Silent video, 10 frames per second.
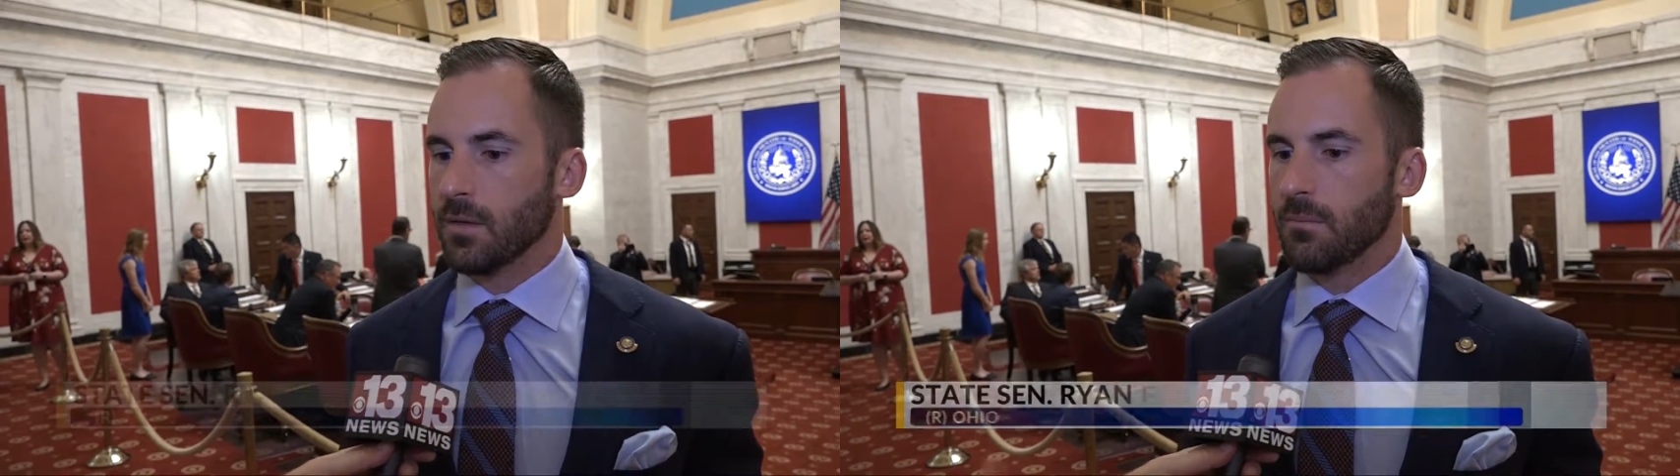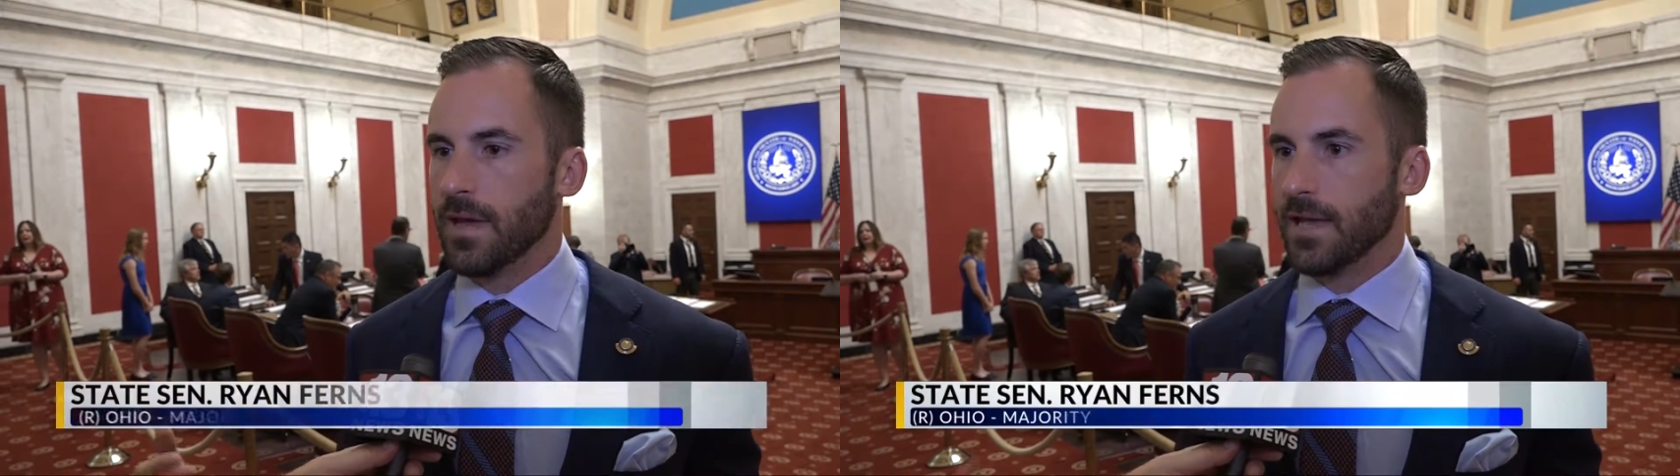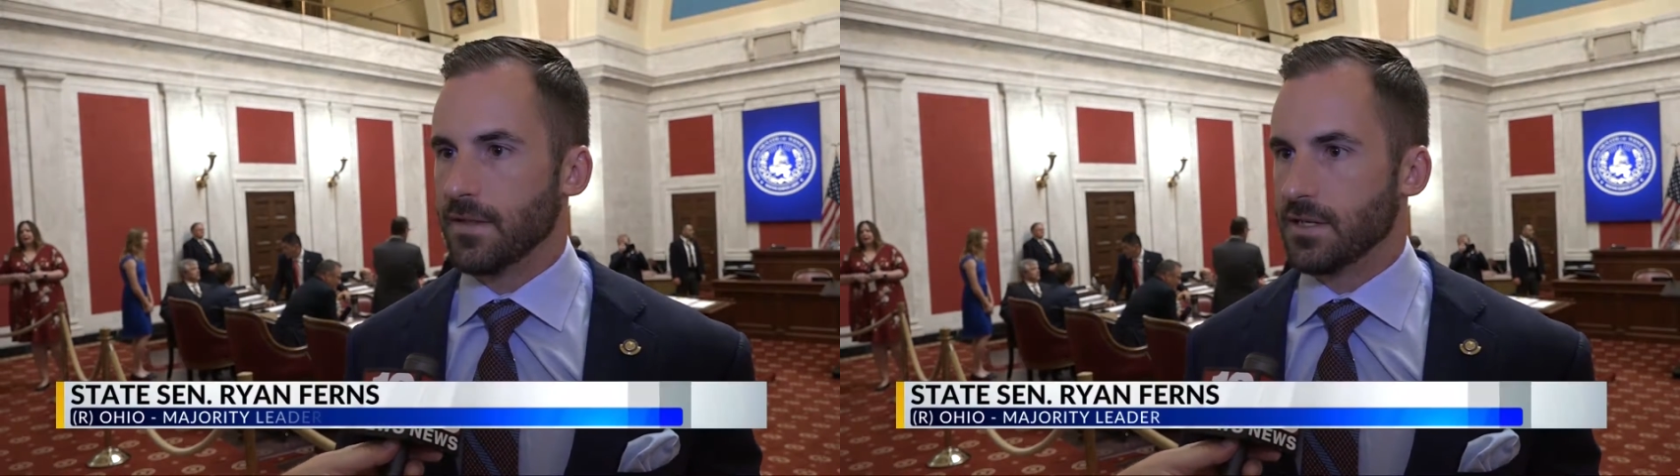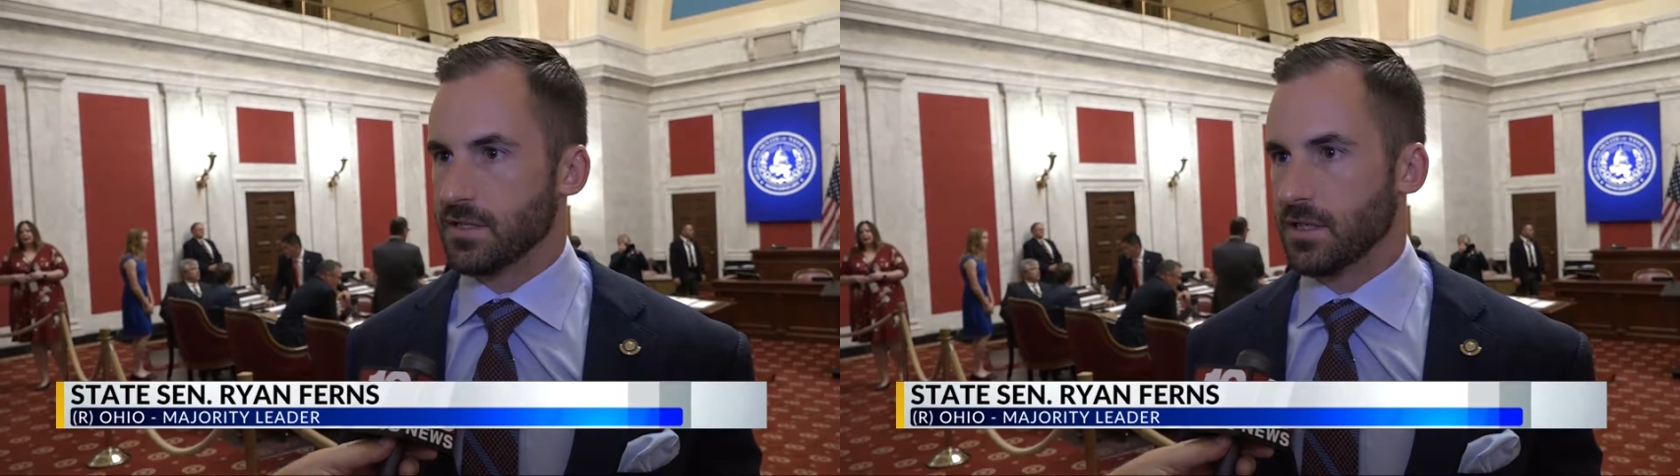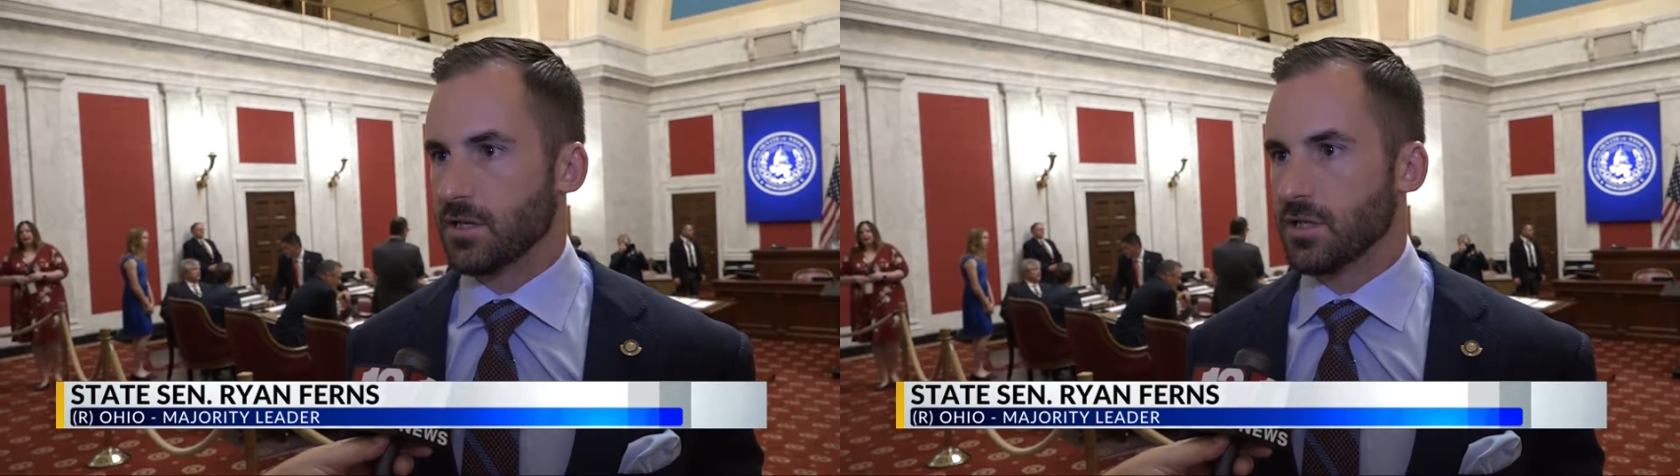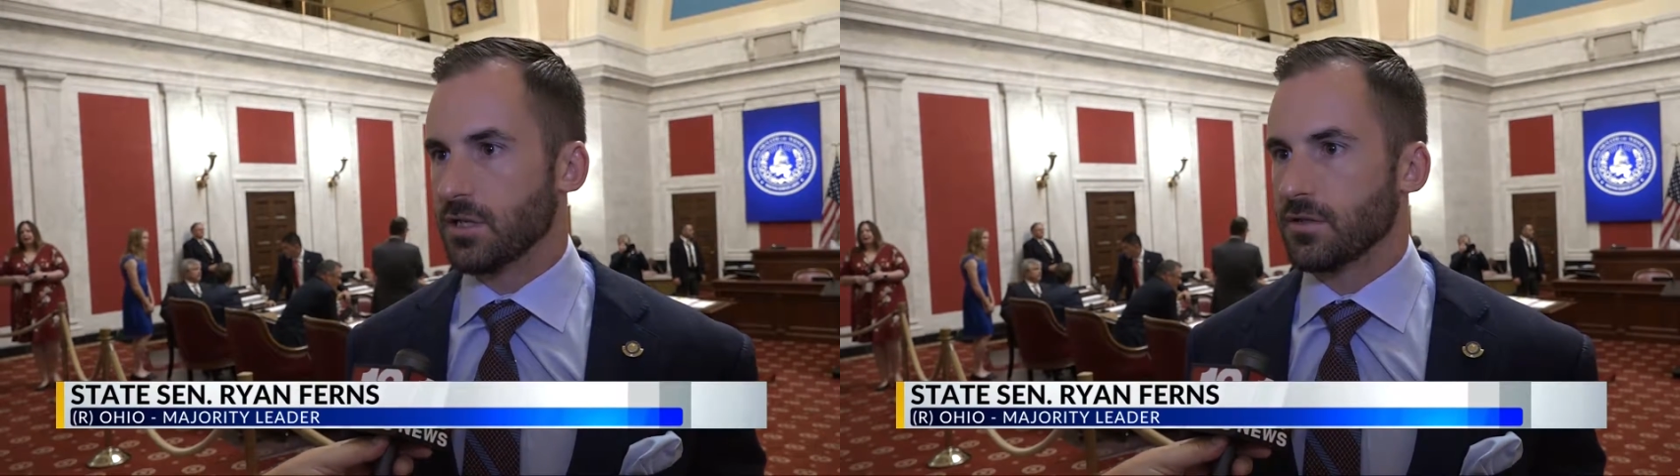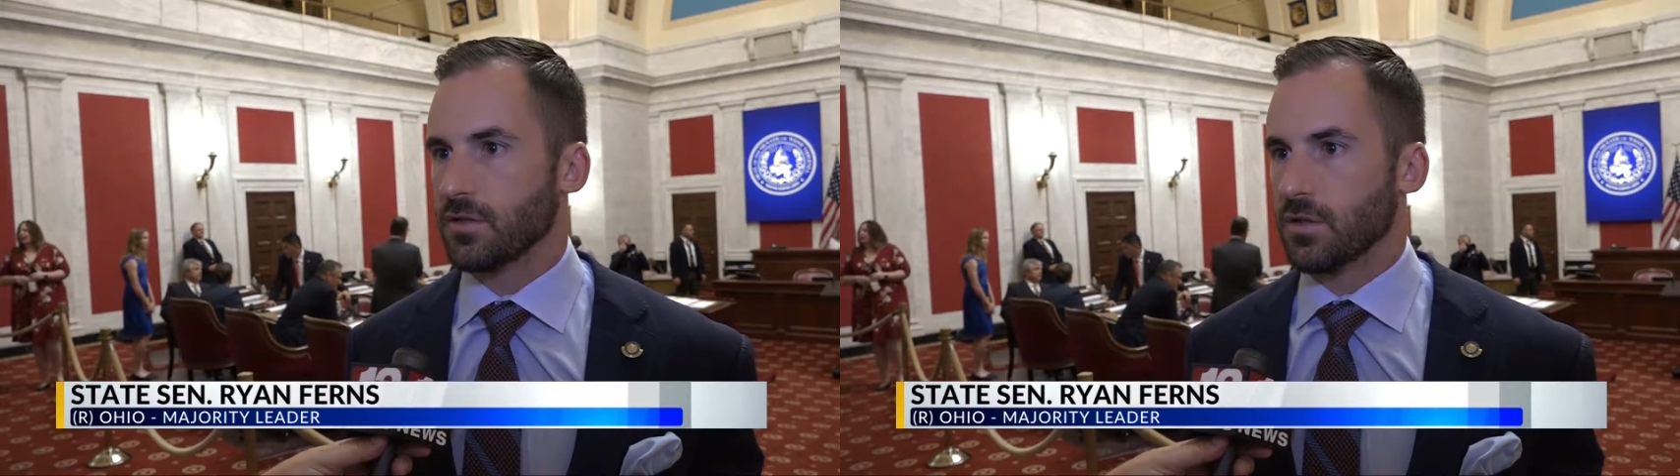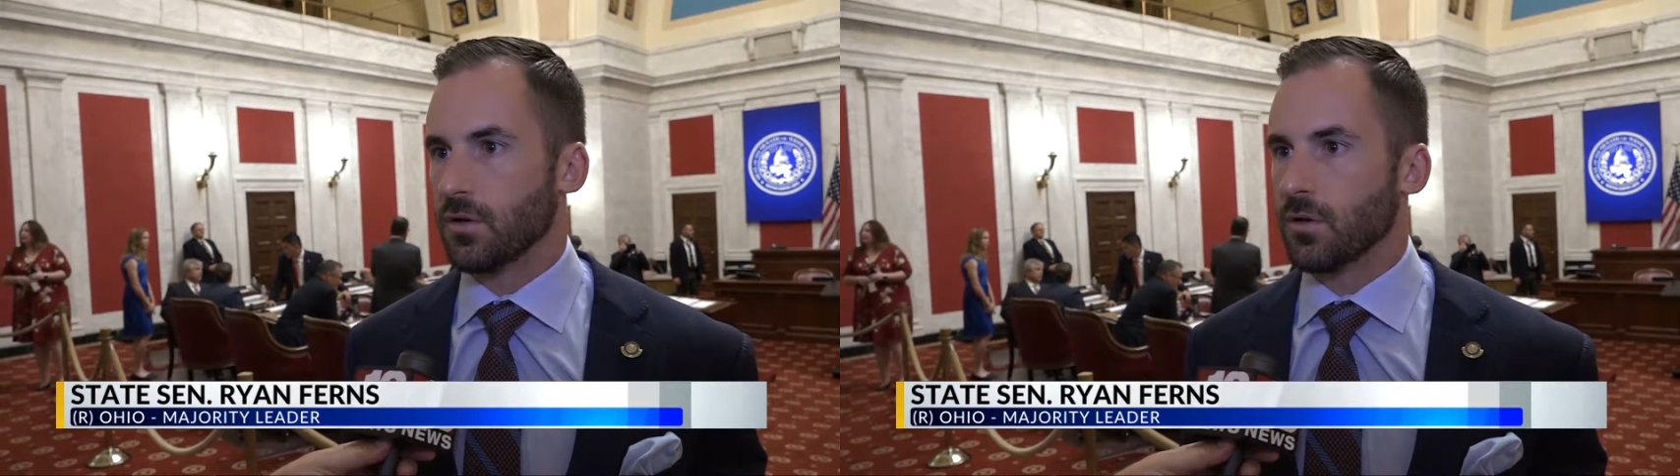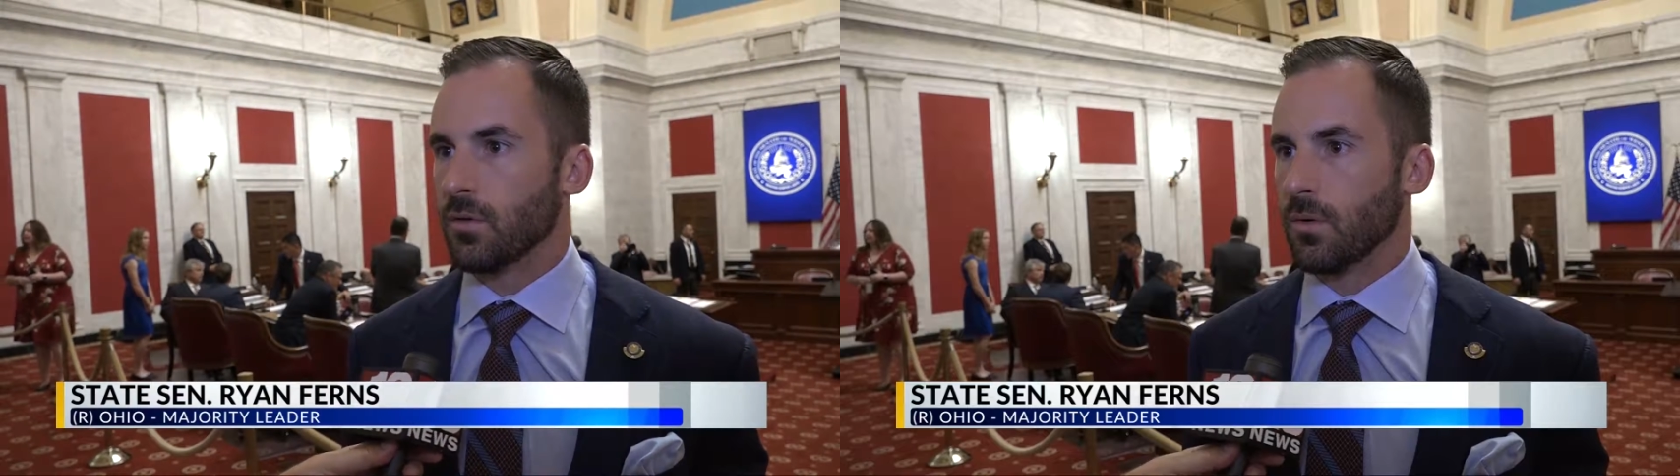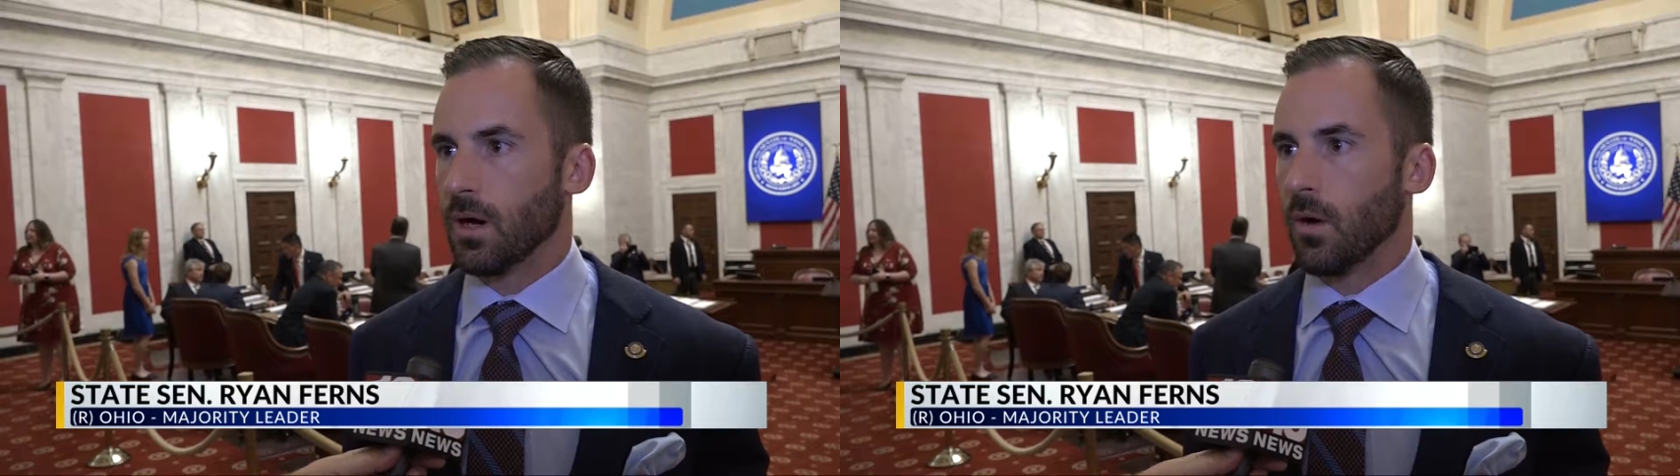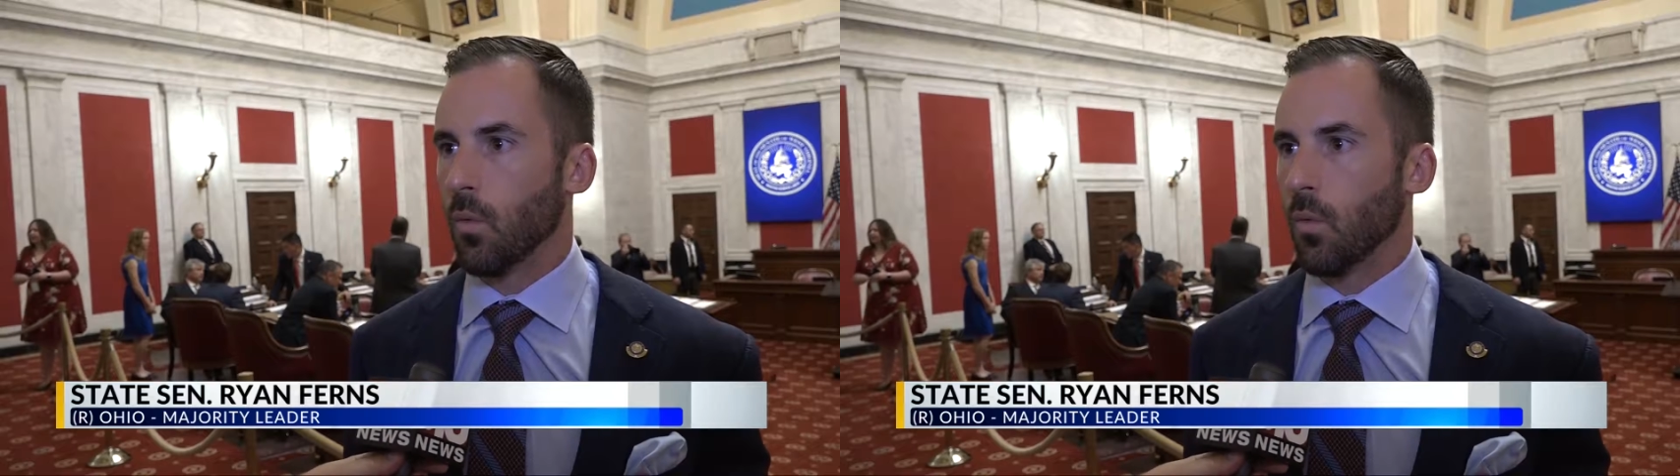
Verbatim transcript: made the decision to uh,